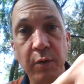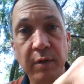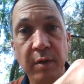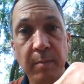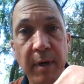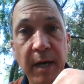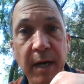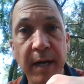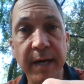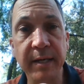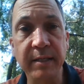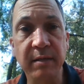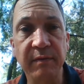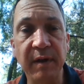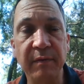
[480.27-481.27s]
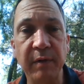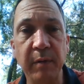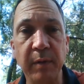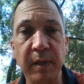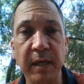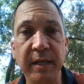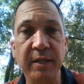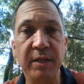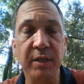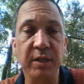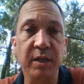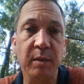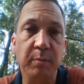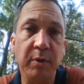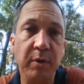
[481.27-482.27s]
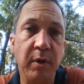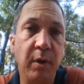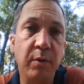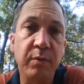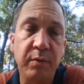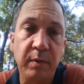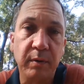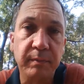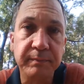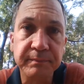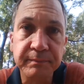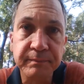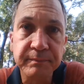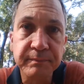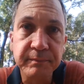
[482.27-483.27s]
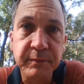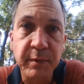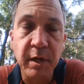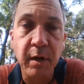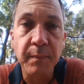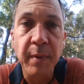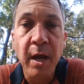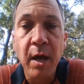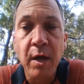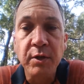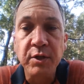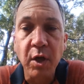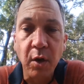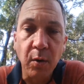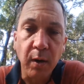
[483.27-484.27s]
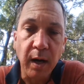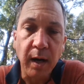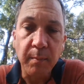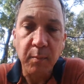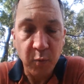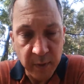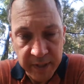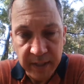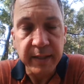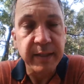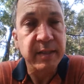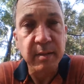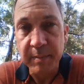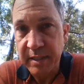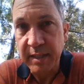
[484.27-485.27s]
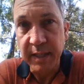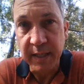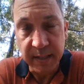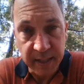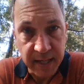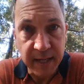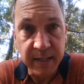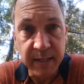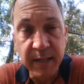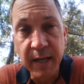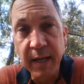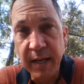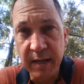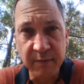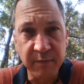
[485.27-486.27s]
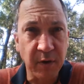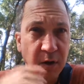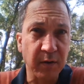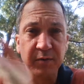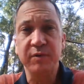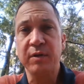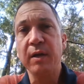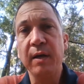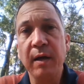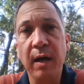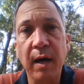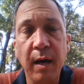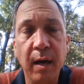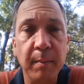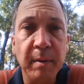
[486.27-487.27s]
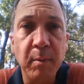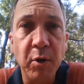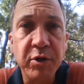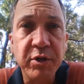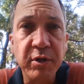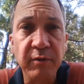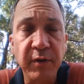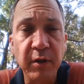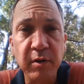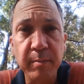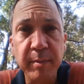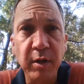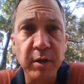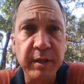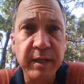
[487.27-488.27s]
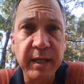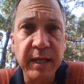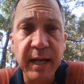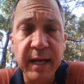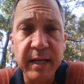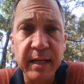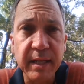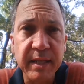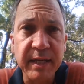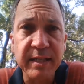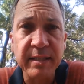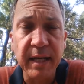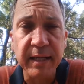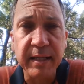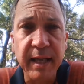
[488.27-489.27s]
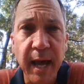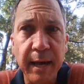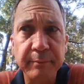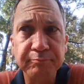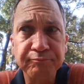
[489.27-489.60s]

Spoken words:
demise of every relationship you go through. So real intimacy, again, involves emotional vulnerability and things like that.